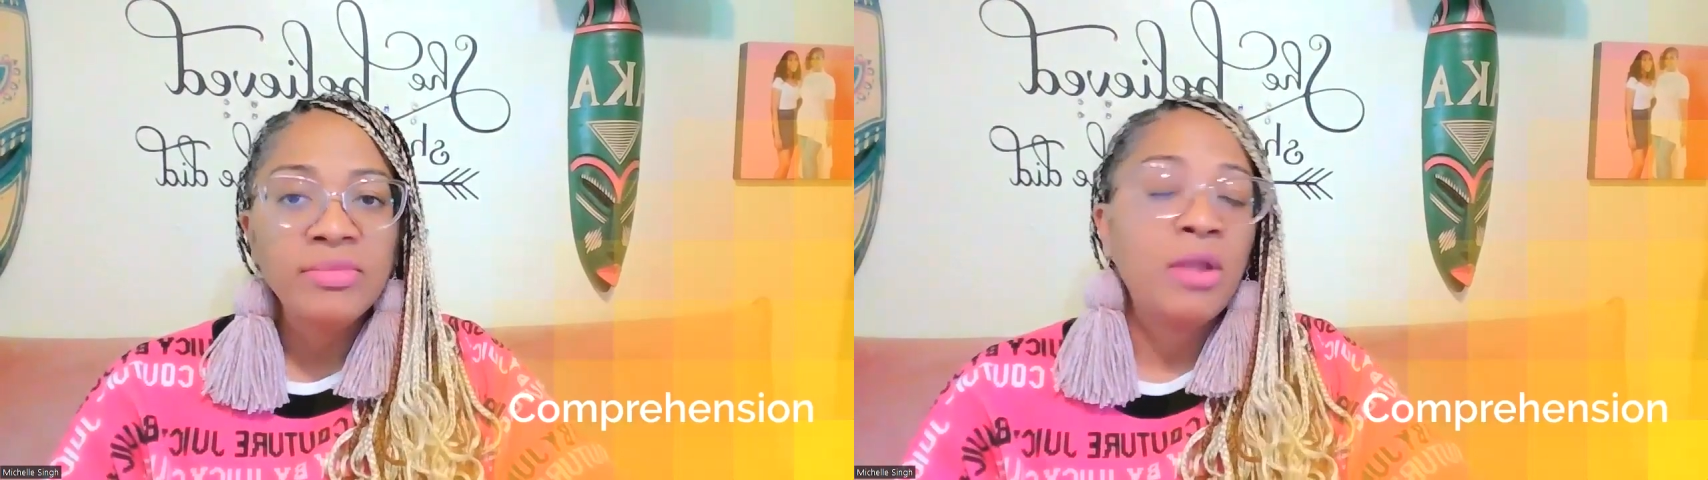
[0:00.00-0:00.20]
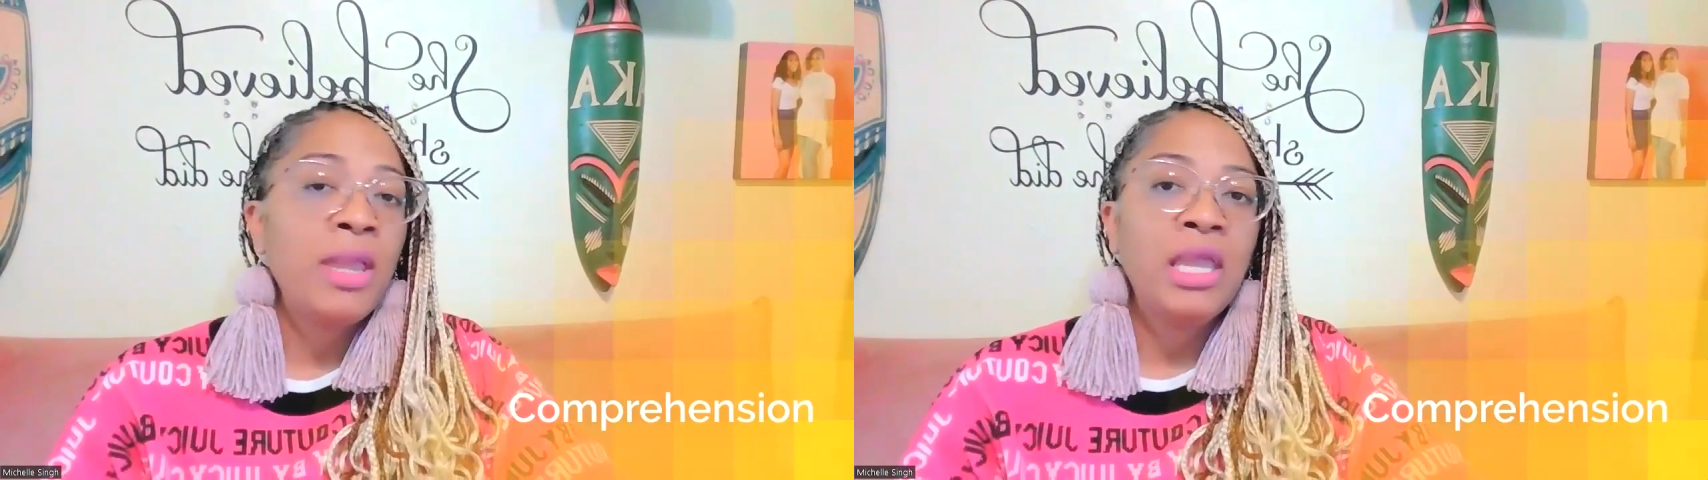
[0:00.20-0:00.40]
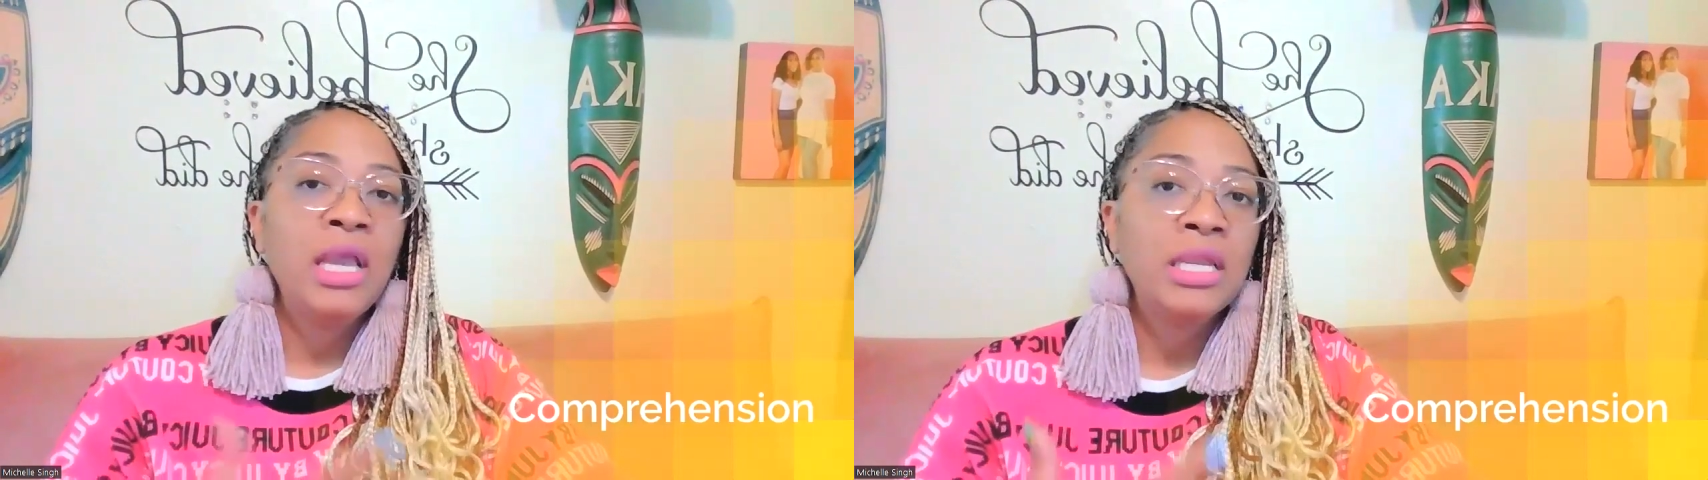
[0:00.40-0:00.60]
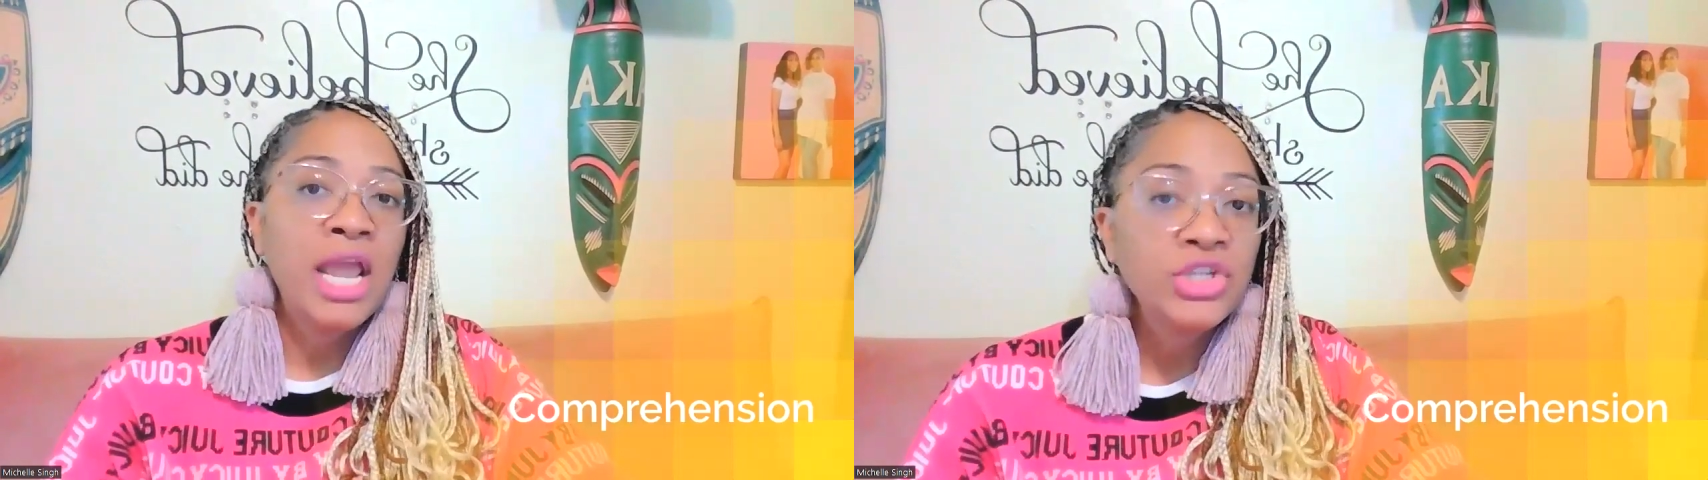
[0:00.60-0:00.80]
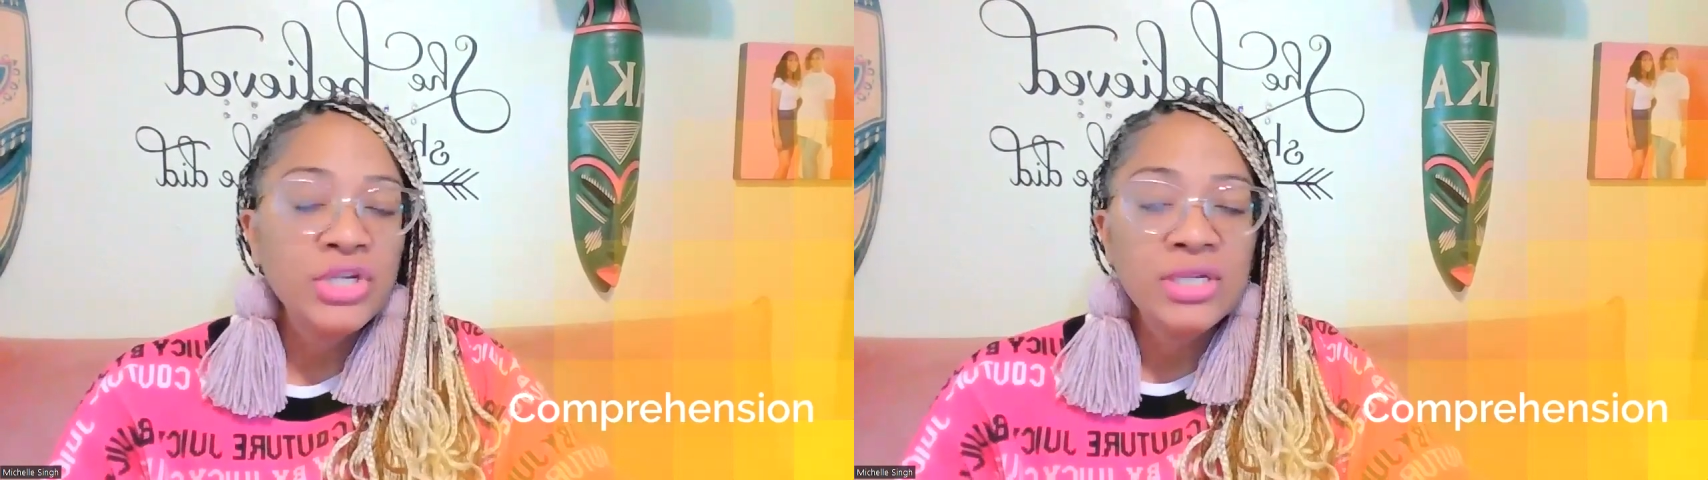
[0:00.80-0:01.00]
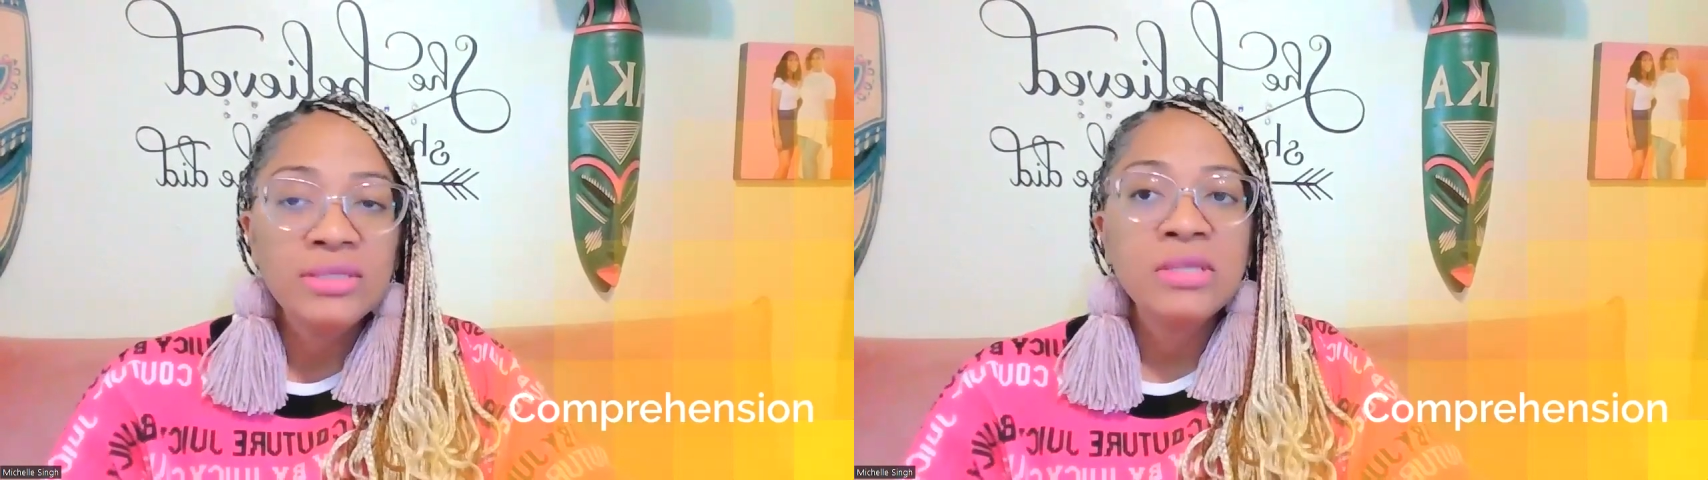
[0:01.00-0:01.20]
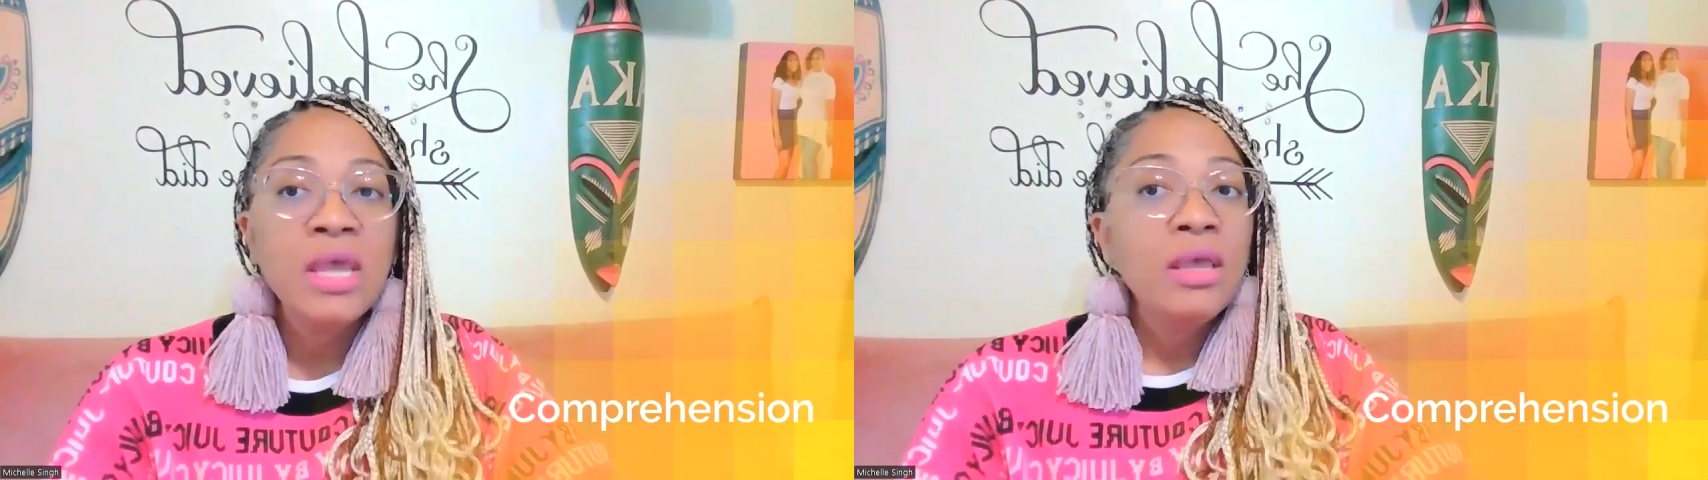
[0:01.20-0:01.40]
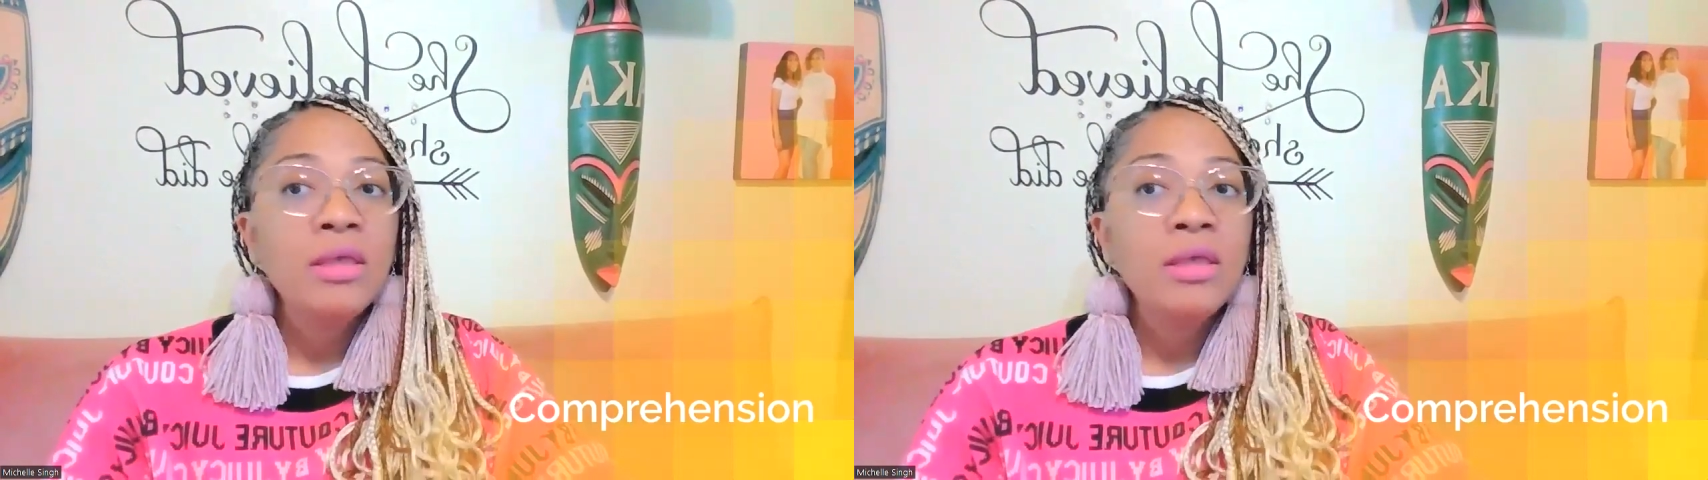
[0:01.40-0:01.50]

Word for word: They're making connections,